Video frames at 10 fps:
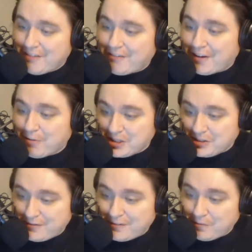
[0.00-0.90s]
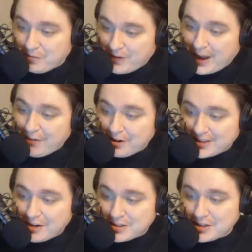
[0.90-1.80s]
which
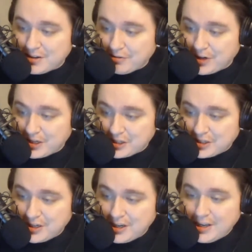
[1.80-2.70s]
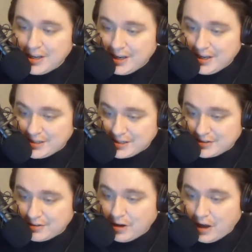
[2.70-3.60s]
$500,000 of which
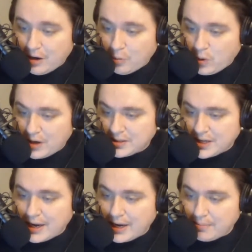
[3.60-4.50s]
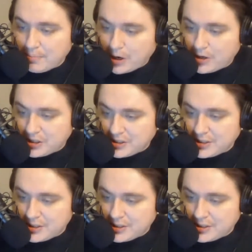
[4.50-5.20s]
is one-time purchases